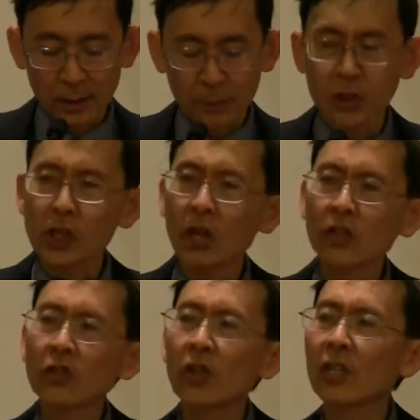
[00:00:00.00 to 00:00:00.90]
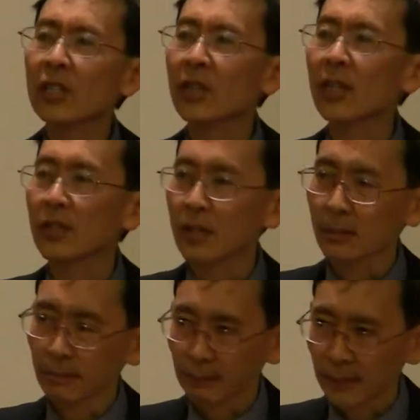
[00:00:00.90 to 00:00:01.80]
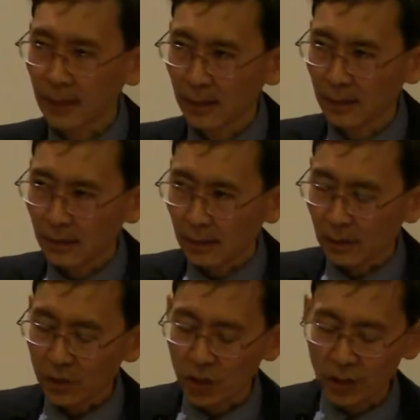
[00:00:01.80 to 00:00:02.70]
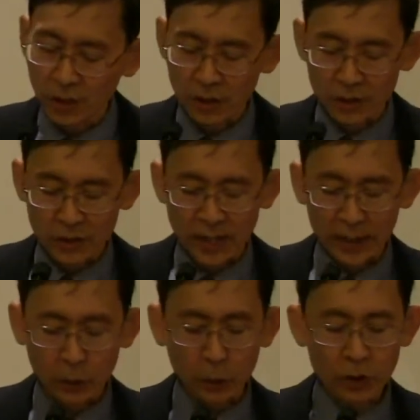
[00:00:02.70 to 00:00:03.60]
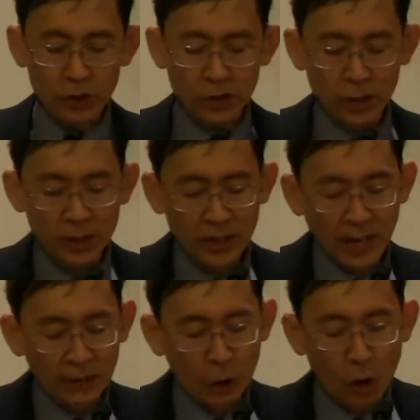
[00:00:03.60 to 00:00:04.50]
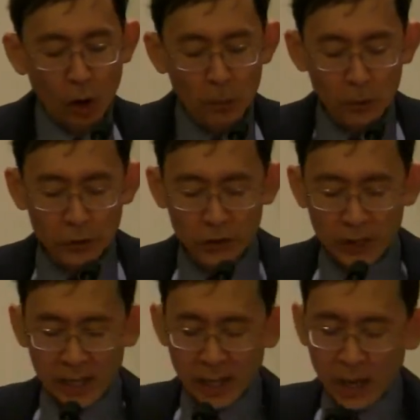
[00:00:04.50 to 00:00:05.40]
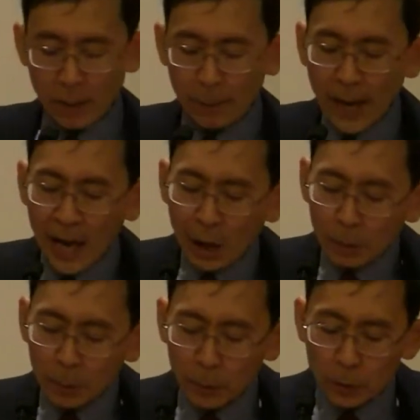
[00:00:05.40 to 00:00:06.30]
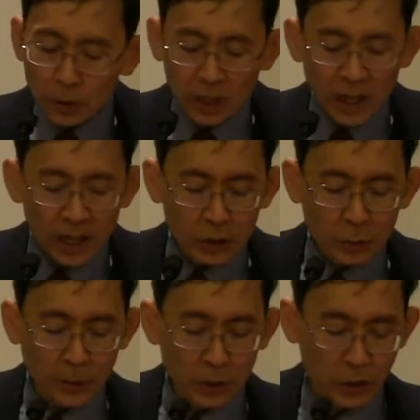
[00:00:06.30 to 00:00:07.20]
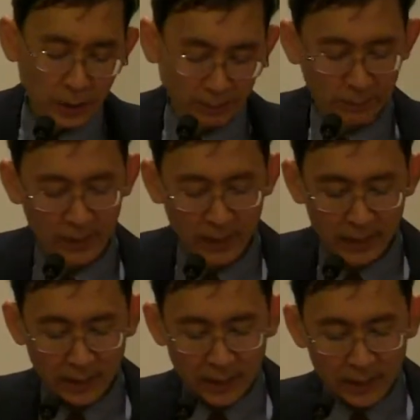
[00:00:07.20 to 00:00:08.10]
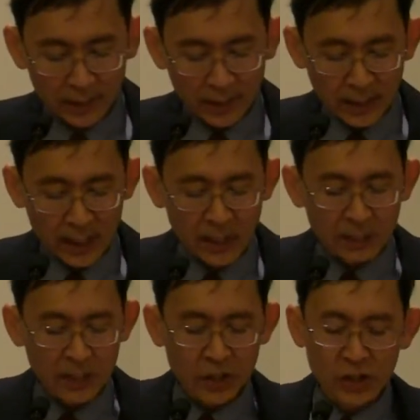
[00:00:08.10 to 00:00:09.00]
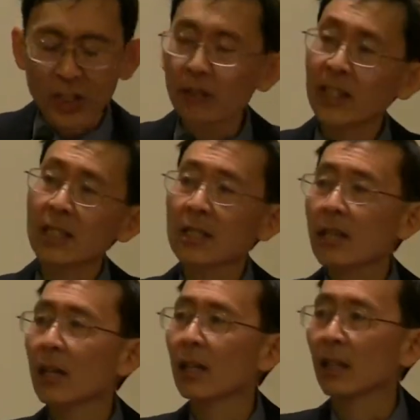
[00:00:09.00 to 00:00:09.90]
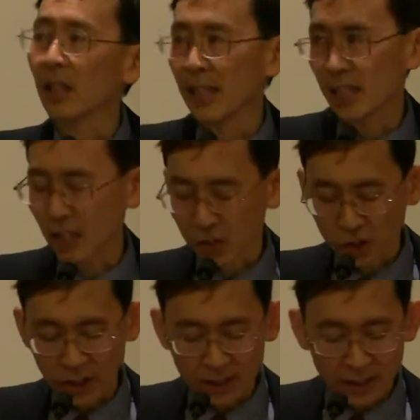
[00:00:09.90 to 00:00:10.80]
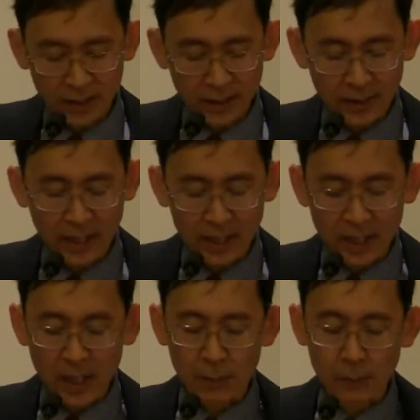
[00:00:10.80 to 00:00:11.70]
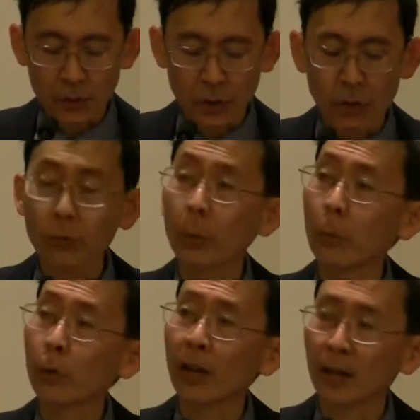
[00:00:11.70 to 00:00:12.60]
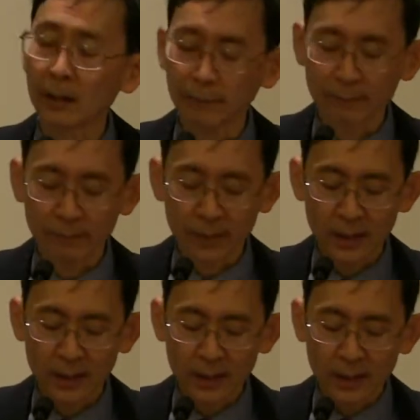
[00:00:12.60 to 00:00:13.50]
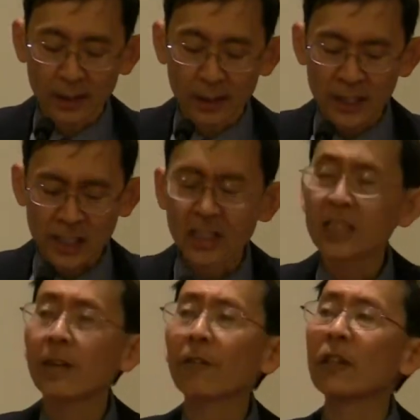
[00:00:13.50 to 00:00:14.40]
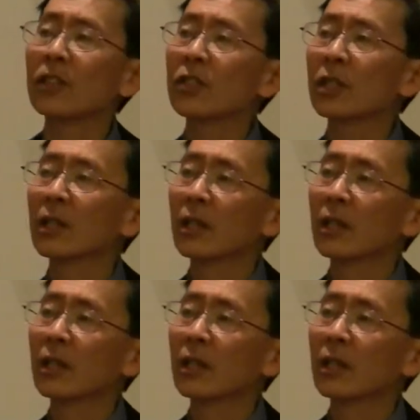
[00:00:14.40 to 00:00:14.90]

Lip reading: But she also noticed this. She noticed that Christians have an almost palpable contribution in the mysterious linkage that comes through prayer. It's the difference